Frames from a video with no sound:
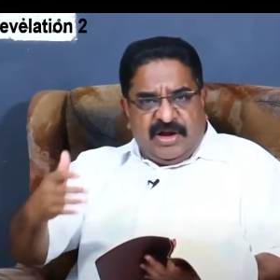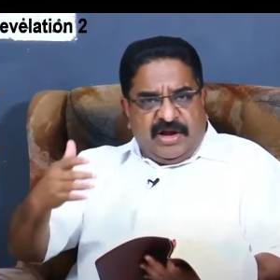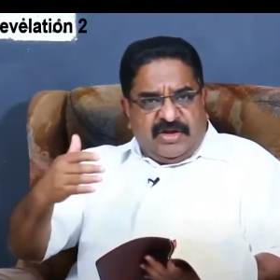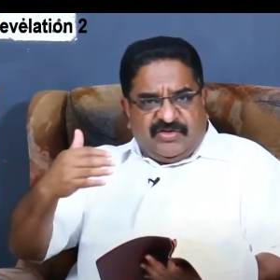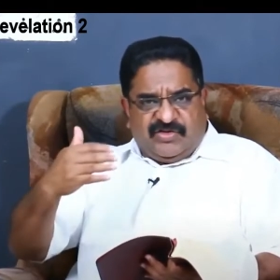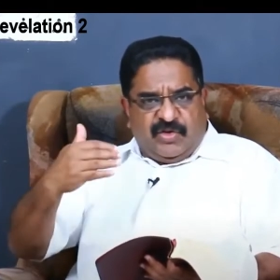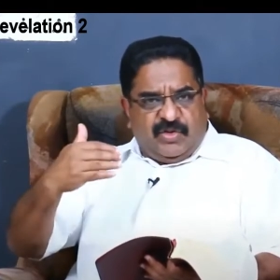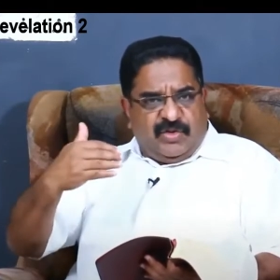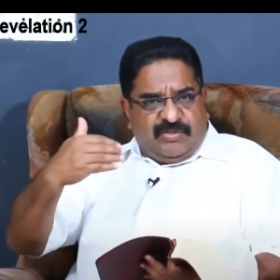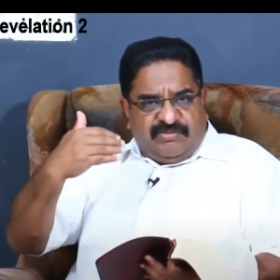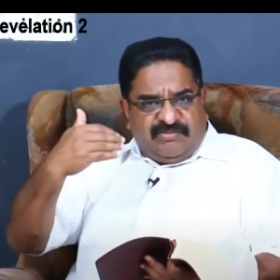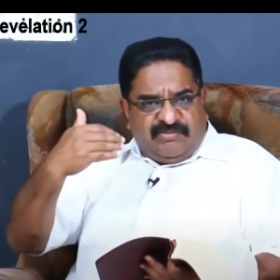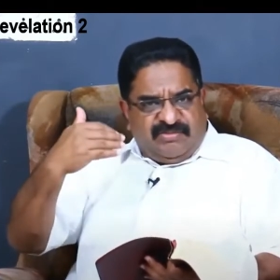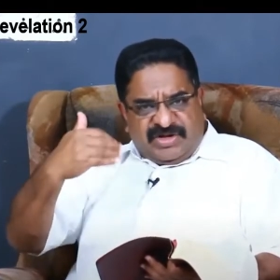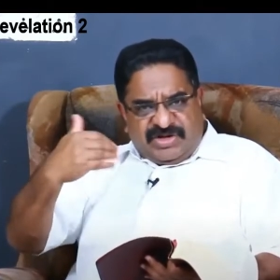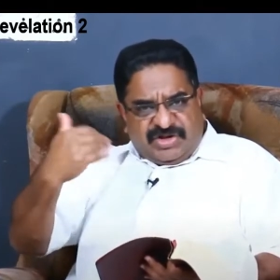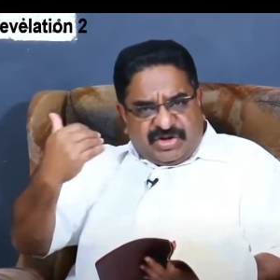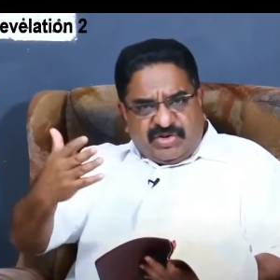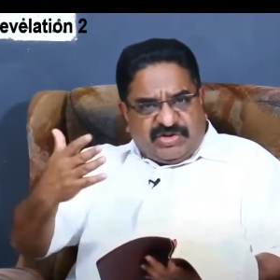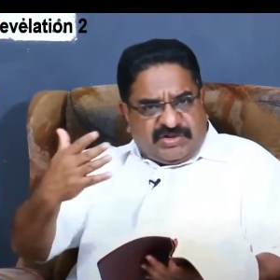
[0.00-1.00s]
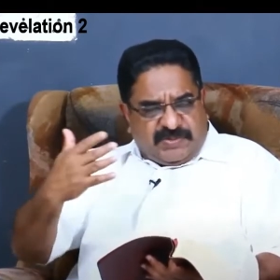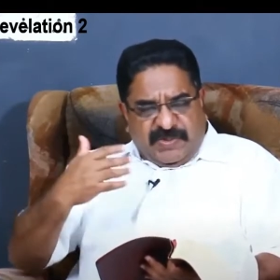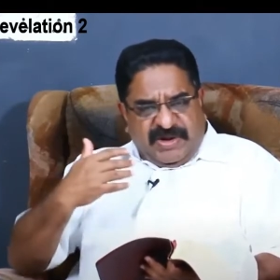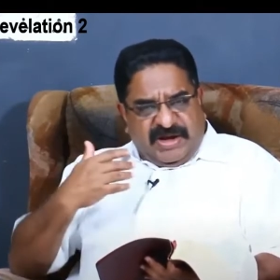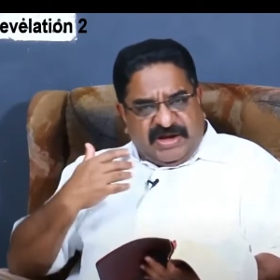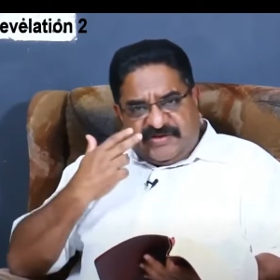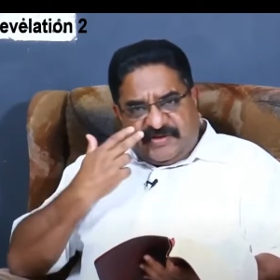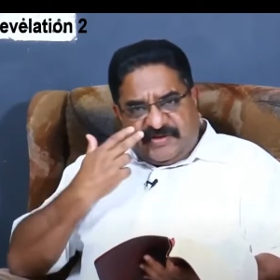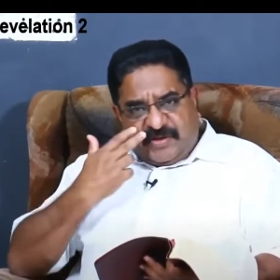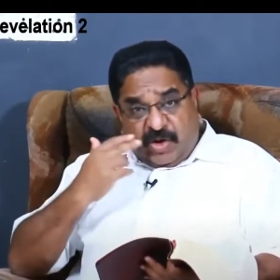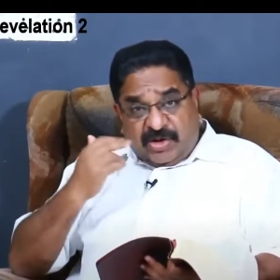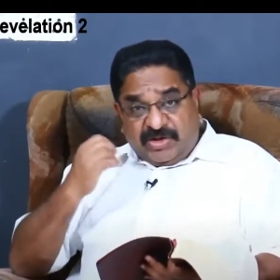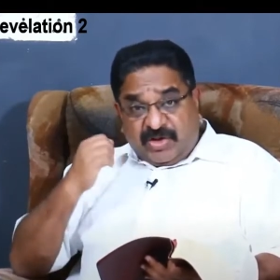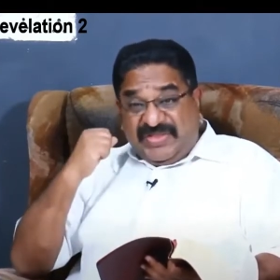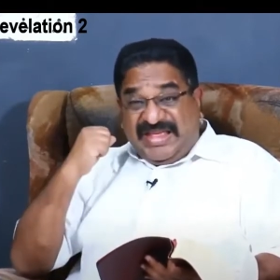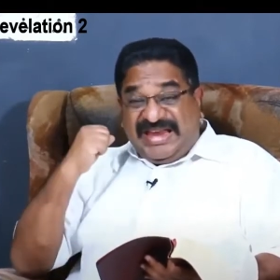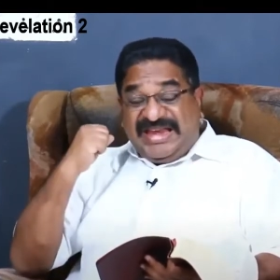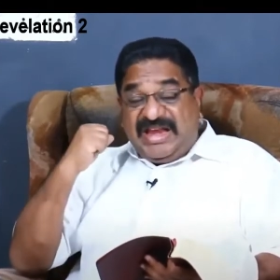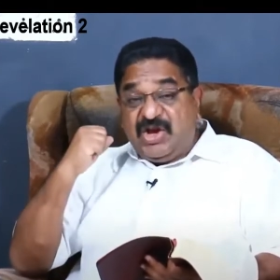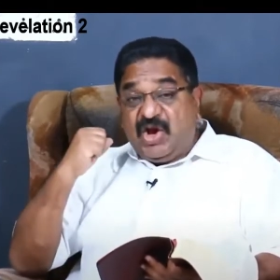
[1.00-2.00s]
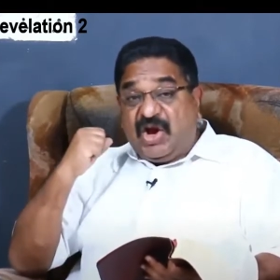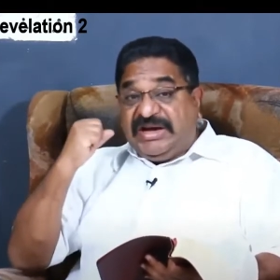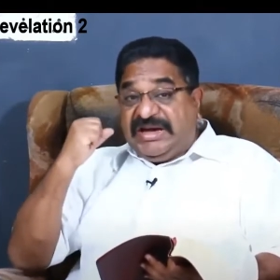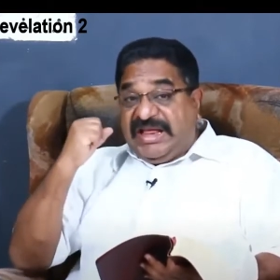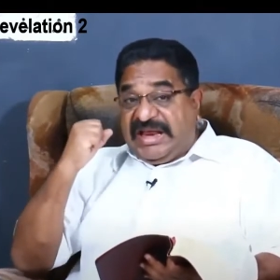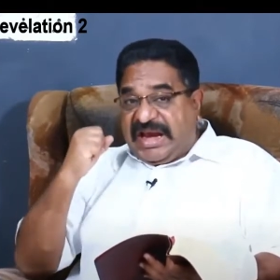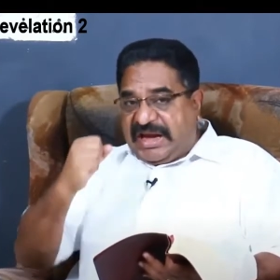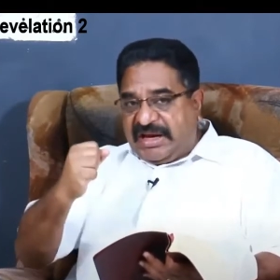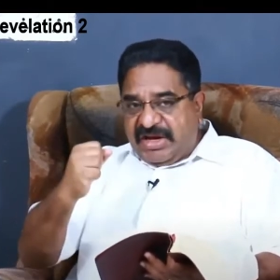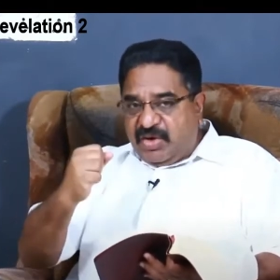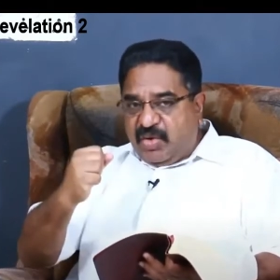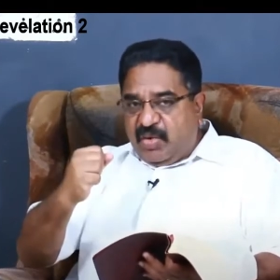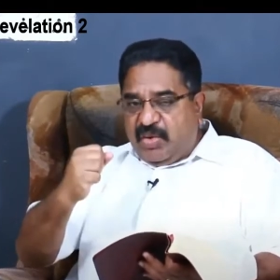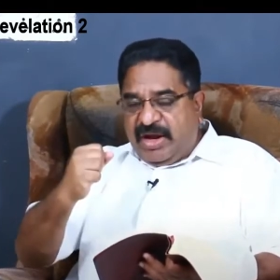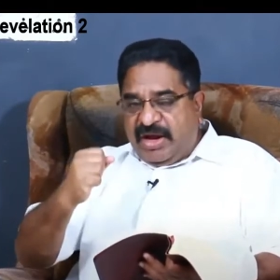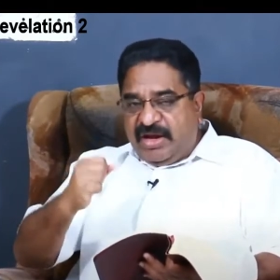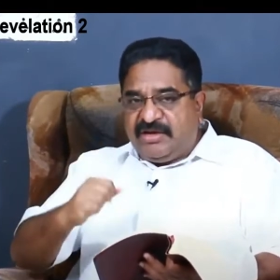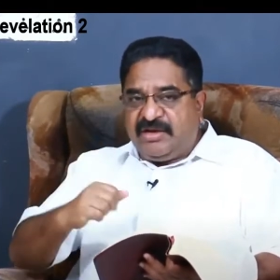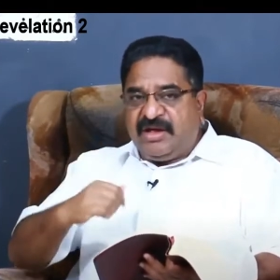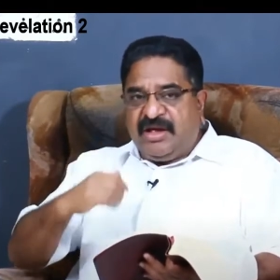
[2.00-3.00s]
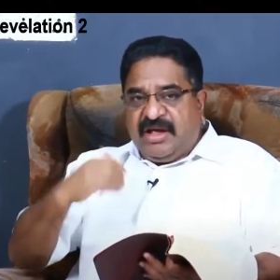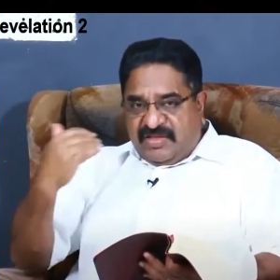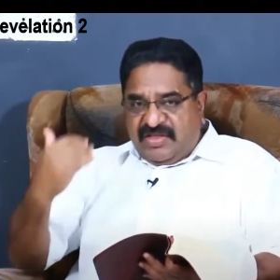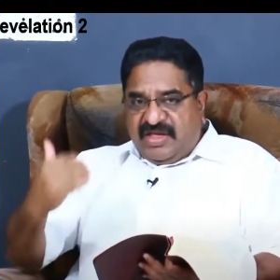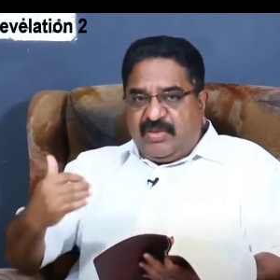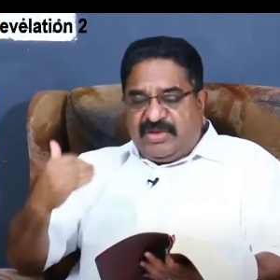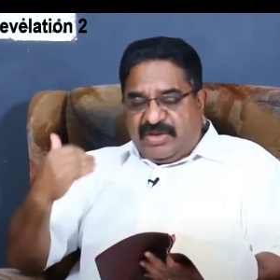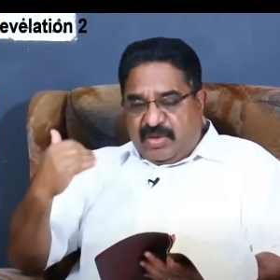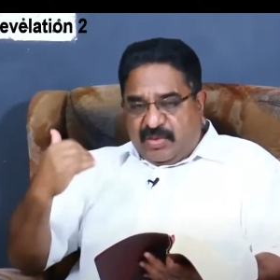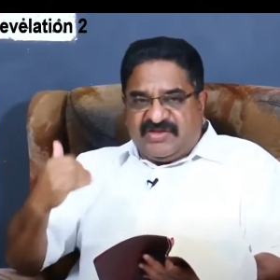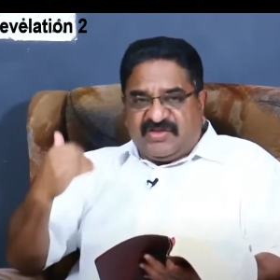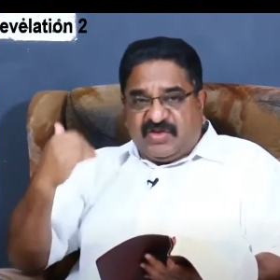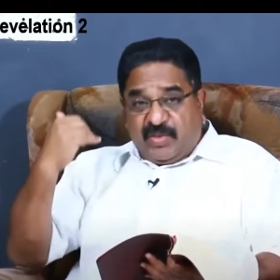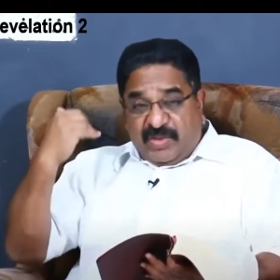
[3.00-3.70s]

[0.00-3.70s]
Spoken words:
So the Jews pierced, although they did not directly do it, they were the ones